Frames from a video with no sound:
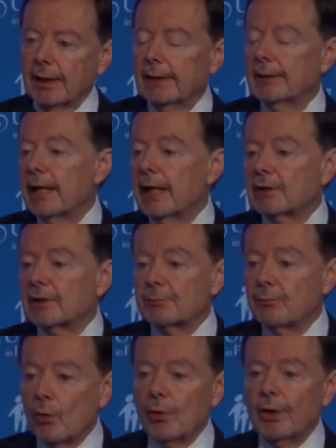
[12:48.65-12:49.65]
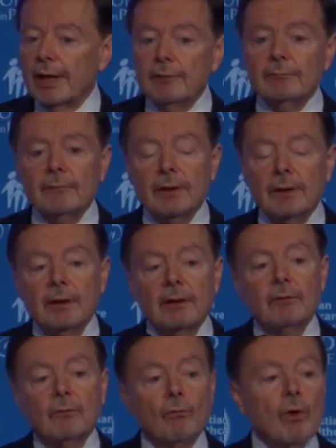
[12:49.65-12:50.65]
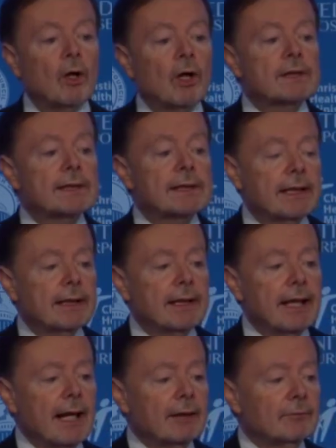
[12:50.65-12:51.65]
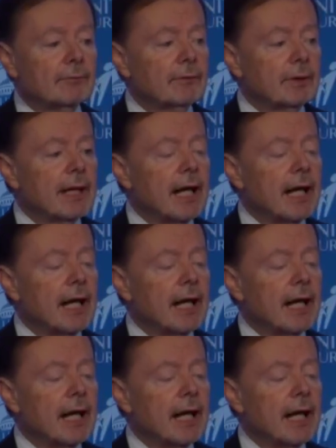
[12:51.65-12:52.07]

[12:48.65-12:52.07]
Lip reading: And the next morning, went on CNN,